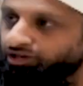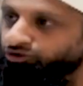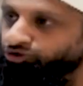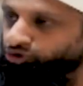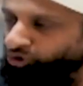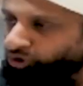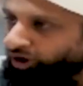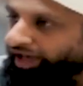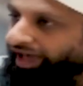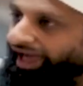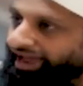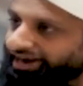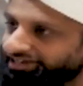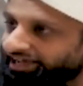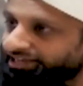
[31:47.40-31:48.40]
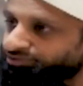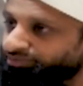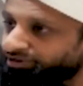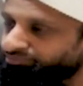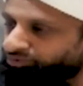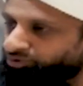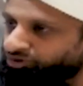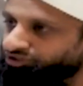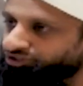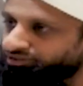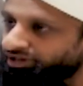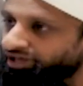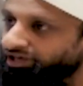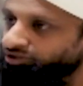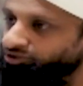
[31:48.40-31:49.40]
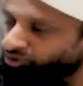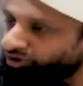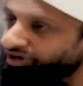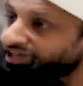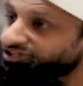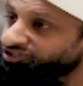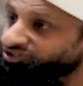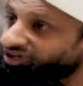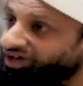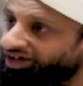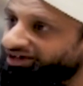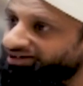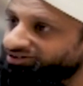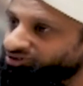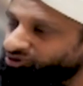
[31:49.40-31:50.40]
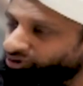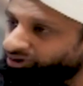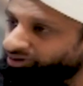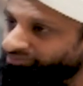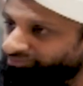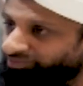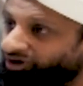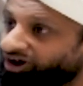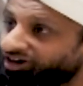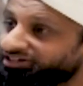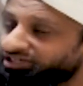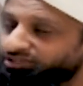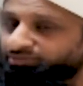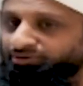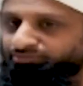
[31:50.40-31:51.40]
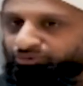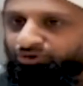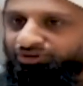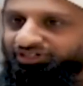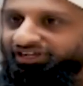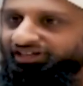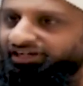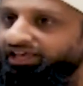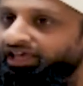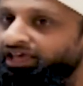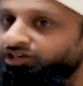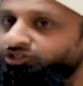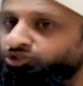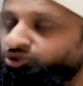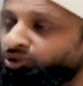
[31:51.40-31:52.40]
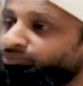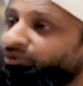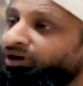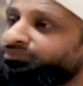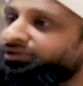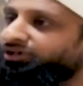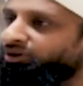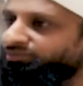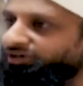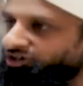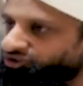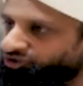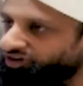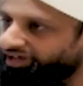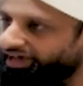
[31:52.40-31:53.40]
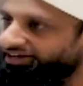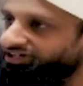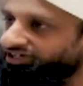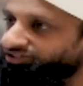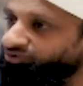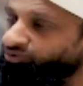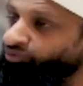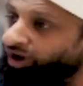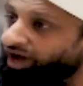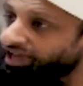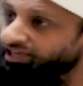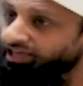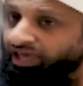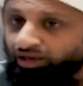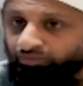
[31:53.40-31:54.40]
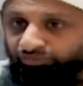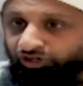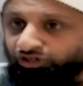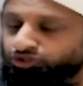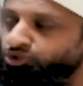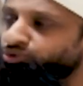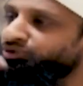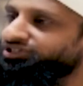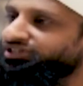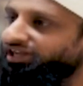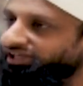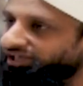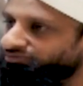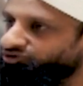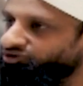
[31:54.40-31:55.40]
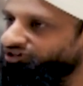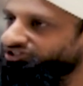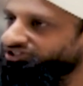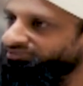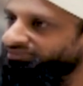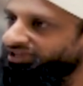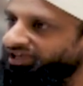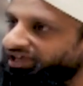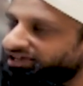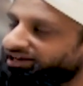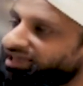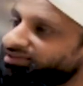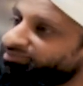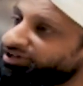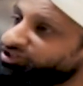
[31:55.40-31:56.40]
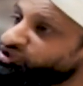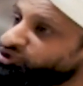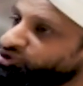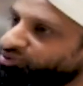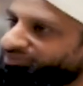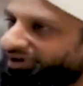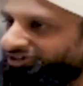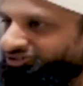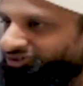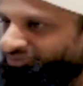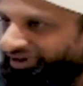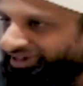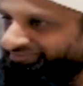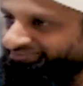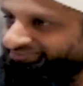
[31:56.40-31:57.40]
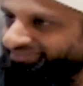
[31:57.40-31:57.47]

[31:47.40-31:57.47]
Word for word: Your hand has been put, your hissa, your part has been put in someone becoming a drug addict. Why? Because you were selling him drugs. Now imagine you pass away.